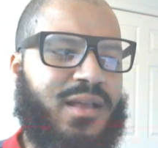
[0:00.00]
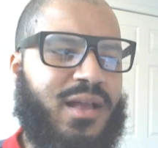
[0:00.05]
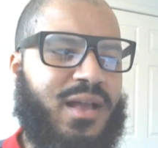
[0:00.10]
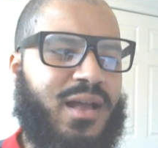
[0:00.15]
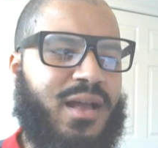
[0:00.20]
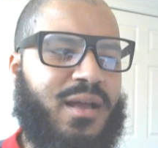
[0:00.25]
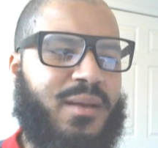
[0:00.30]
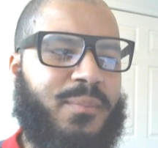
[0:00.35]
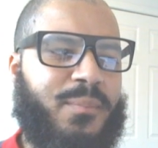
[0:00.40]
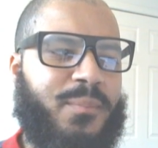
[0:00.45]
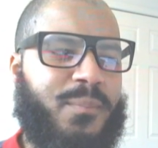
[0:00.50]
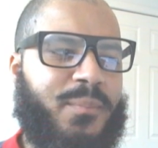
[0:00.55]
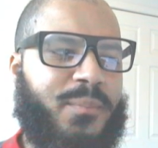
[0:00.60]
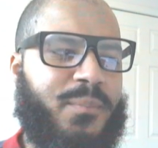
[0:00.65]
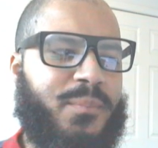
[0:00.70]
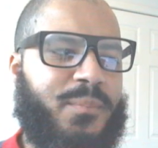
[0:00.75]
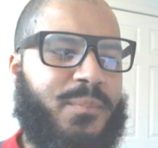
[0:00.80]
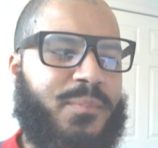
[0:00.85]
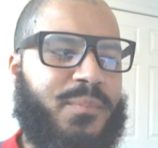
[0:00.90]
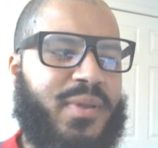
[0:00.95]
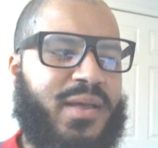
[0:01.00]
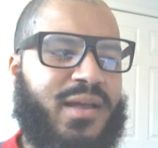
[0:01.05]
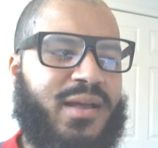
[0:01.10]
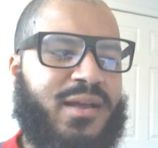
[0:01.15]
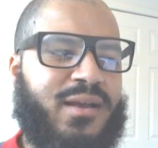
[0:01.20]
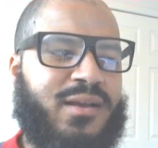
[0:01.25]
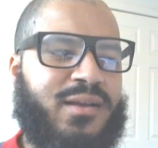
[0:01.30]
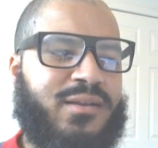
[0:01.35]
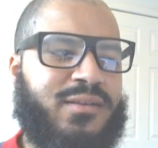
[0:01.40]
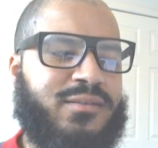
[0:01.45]

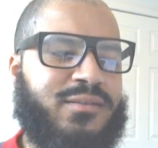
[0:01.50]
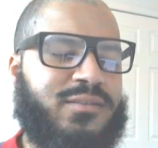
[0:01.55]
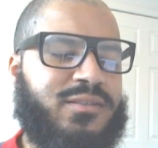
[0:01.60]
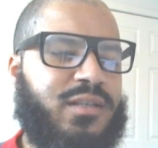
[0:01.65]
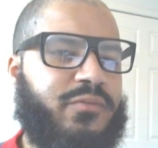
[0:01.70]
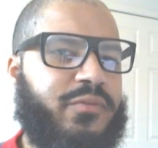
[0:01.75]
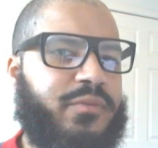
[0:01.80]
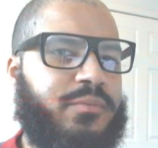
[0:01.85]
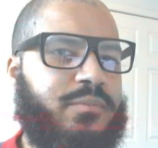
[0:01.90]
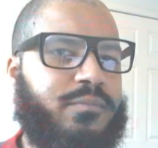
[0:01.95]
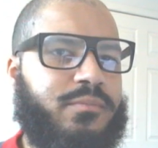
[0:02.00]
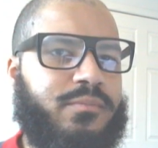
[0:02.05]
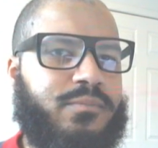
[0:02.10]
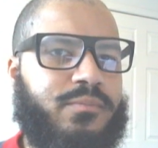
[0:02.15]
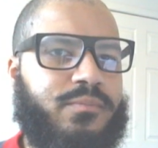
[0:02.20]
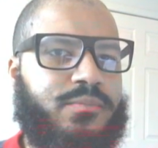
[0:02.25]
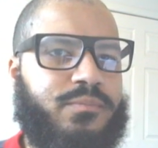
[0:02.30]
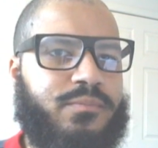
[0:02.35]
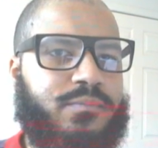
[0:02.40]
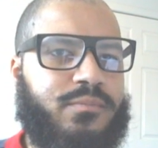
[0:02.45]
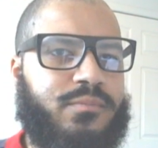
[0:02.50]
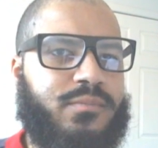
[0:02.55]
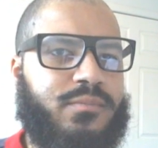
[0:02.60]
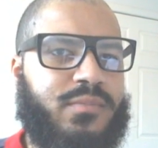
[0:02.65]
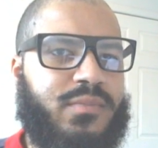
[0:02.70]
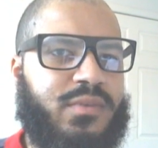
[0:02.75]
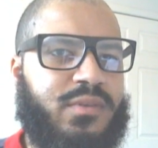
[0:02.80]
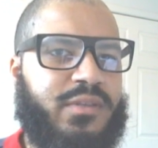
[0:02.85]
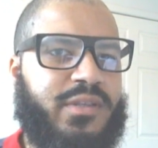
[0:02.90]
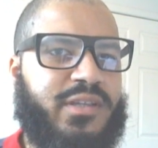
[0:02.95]
apa something.
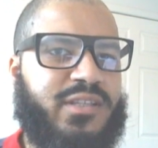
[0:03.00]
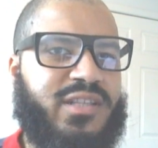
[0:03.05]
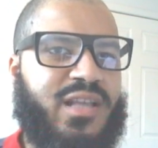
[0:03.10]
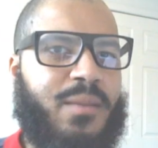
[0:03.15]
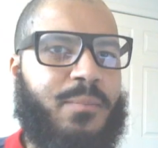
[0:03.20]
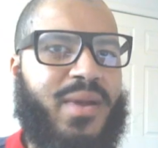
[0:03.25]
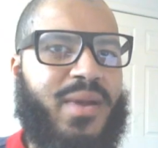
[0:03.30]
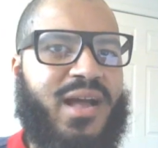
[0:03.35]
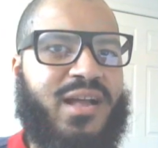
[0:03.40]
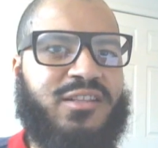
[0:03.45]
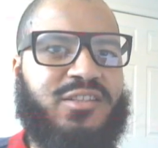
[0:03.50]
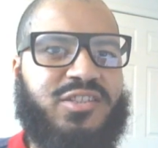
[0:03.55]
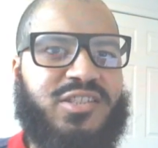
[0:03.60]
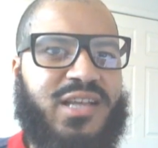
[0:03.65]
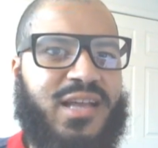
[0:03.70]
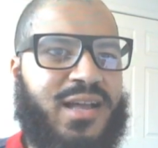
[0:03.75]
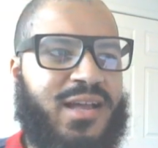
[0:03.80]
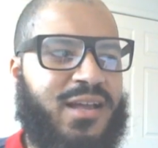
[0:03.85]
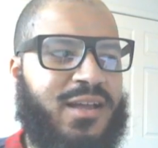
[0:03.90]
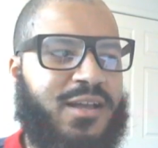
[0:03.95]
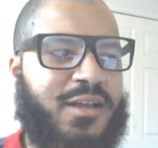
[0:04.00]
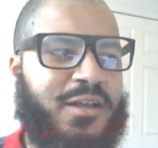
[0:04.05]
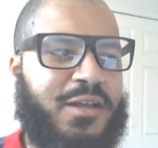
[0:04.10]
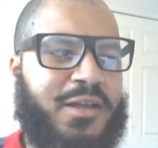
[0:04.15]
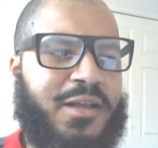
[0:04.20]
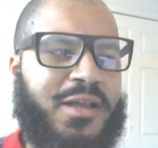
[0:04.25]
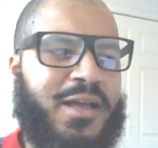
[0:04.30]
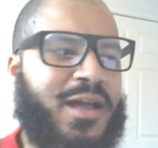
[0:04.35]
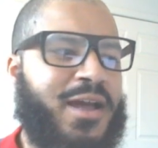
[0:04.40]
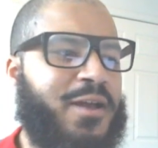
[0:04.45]
Des apacha.
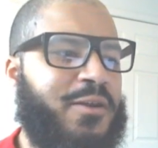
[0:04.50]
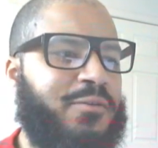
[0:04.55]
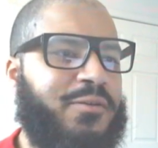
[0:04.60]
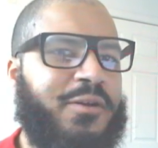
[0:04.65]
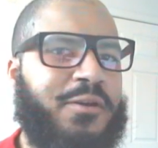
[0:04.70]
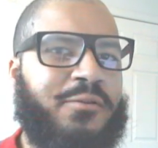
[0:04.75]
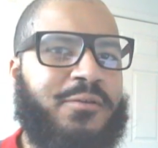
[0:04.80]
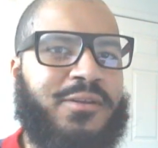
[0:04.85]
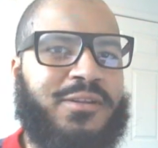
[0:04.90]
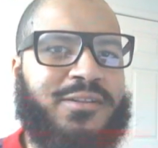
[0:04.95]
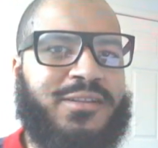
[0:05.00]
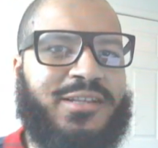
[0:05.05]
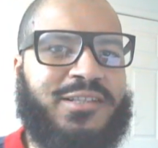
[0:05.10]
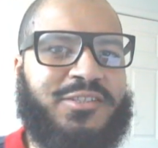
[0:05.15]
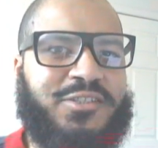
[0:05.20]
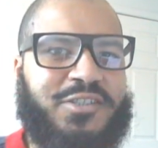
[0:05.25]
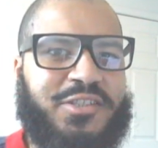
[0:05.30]
I don't know. Let's